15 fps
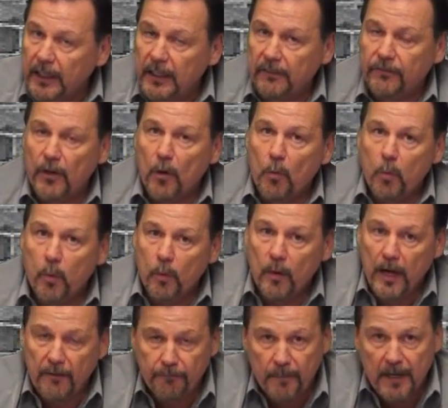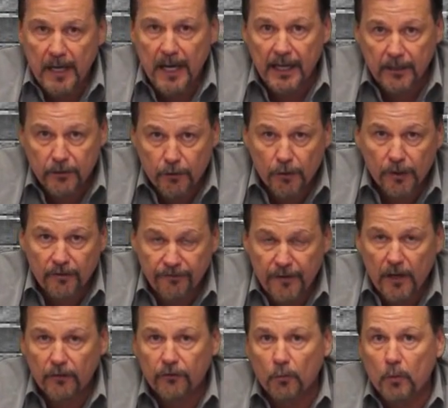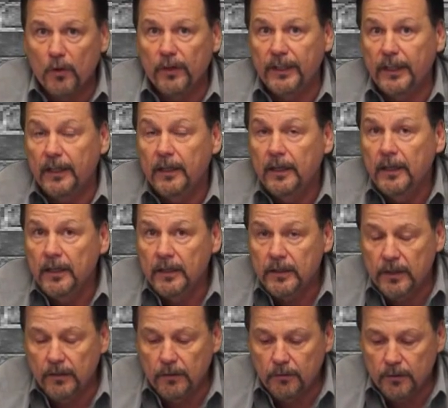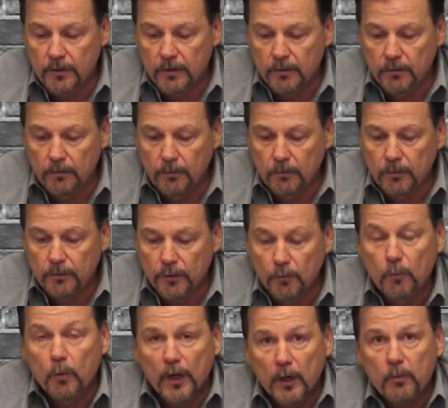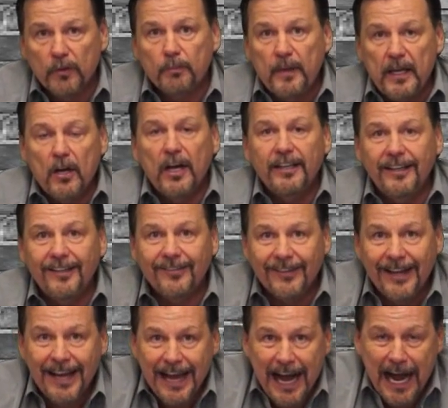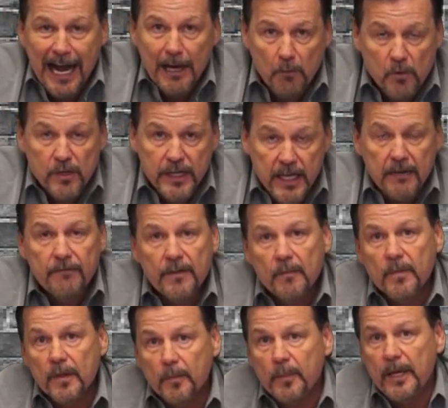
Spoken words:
And if their FBI Internal Affairs are willing to work with me on this, I will give them the